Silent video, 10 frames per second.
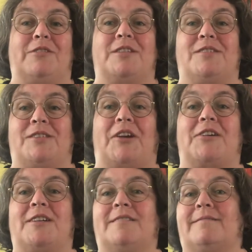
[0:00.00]

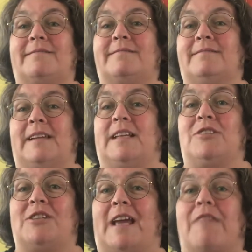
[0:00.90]
suck
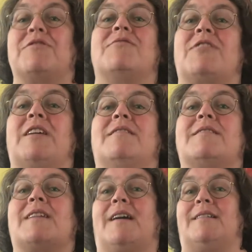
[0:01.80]
energy out of
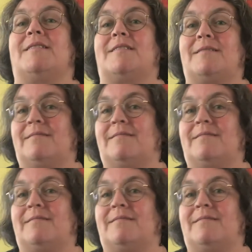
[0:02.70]
things and